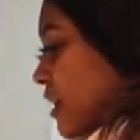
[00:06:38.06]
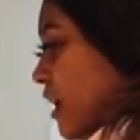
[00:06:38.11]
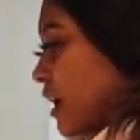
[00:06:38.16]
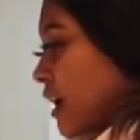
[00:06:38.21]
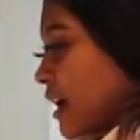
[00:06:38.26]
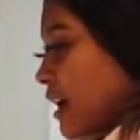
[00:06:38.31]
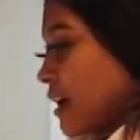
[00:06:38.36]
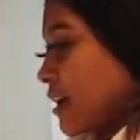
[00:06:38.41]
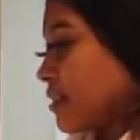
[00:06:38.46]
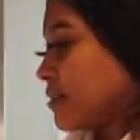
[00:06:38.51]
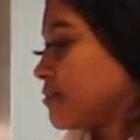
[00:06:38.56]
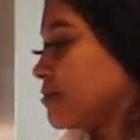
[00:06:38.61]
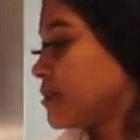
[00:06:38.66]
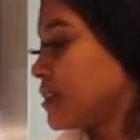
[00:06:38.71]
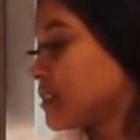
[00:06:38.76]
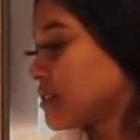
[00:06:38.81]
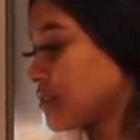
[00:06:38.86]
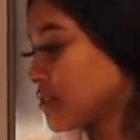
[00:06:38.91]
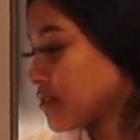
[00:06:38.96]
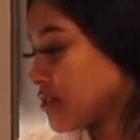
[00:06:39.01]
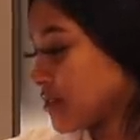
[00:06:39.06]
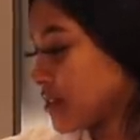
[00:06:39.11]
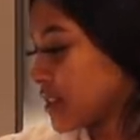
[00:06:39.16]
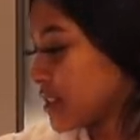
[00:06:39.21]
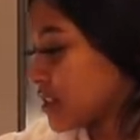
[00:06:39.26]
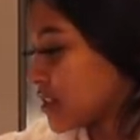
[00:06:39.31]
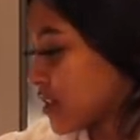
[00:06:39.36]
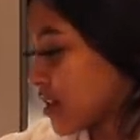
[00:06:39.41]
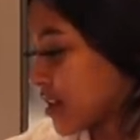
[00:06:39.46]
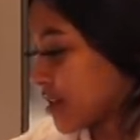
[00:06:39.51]
Okay,
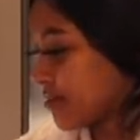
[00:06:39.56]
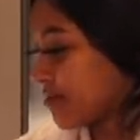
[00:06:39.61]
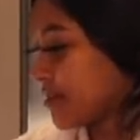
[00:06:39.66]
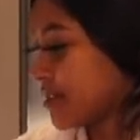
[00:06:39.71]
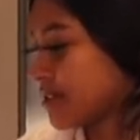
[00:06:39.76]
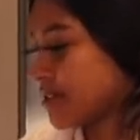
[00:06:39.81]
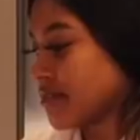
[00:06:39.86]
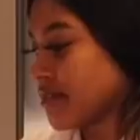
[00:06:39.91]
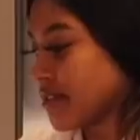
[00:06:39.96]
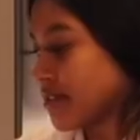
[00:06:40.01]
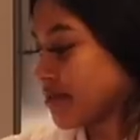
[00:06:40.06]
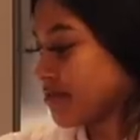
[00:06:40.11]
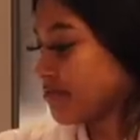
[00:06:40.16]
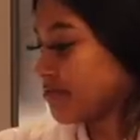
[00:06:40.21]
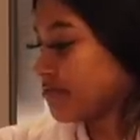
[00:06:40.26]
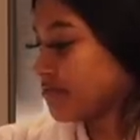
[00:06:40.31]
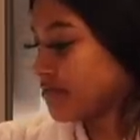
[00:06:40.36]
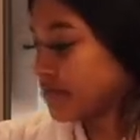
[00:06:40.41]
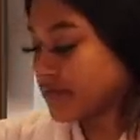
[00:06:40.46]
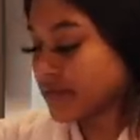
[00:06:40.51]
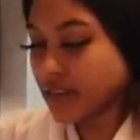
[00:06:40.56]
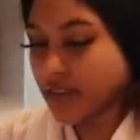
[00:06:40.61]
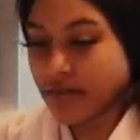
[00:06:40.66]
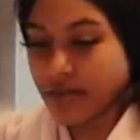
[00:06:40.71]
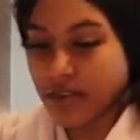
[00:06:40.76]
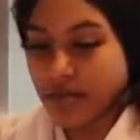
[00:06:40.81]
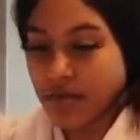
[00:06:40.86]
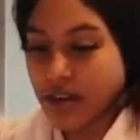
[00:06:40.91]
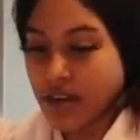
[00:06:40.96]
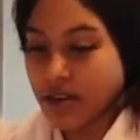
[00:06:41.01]
let's start. I
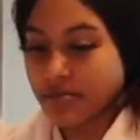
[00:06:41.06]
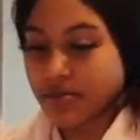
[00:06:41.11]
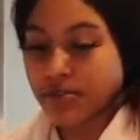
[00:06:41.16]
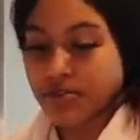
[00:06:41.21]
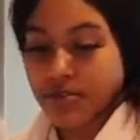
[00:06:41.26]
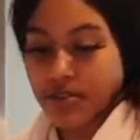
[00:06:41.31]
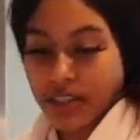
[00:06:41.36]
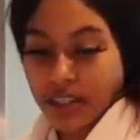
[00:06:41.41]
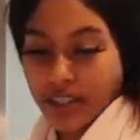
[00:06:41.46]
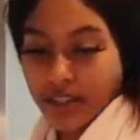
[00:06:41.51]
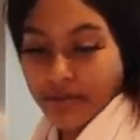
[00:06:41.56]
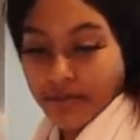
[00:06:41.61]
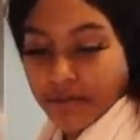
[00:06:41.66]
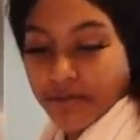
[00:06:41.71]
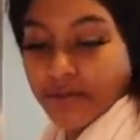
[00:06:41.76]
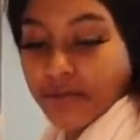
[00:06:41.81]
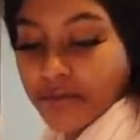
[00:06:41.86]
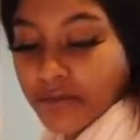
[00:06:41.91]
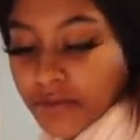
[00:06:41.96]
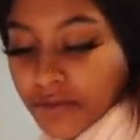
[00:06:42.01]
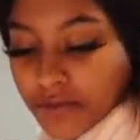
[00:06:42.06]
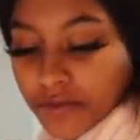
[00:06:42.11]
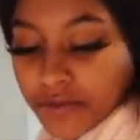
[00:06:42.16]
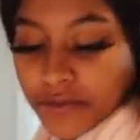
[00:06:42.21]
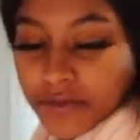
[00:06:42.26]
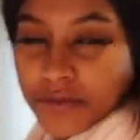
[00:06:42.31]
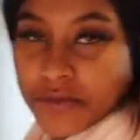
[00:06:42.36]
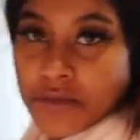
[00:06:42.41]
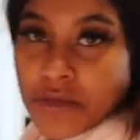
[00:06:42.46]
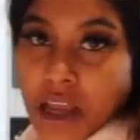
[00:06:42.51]
don't know why I'm stalling.
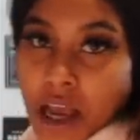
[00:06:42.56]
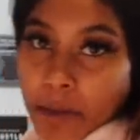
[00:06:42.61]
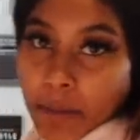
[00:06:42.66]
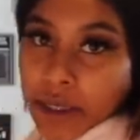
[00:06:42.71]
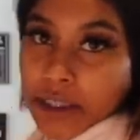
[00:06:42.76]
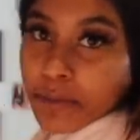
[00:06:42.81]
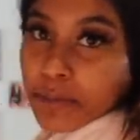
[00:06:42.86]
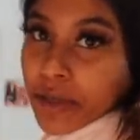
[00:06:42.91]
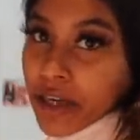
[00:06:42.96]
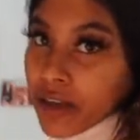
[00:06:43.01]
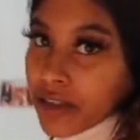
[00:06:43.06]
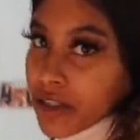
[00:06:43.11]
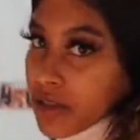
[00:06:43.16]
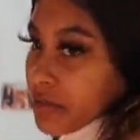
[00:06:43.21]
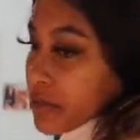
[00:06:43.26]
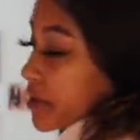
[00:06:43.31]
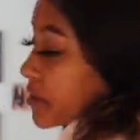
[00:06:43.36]
I'm about to put on some